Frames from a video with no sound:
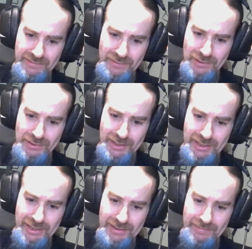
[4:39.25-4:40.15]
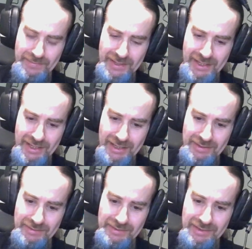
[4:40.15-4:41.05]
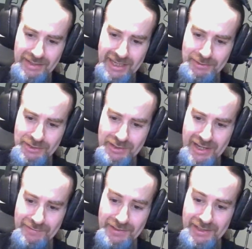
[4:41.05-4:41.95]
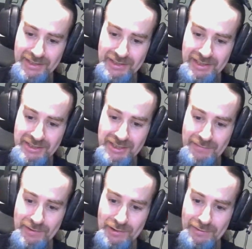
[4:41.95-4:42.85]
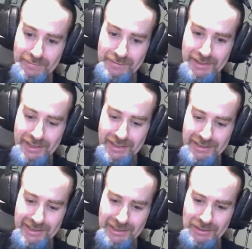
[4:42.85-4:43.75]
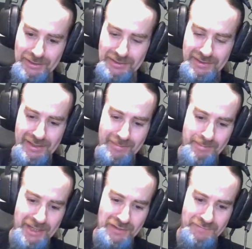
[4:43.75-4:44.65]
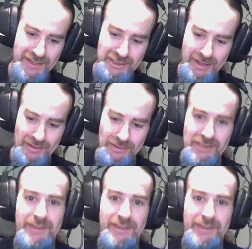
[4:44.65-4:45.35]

for the Cloud Strife and Sephiroth little miniature figures by the looks of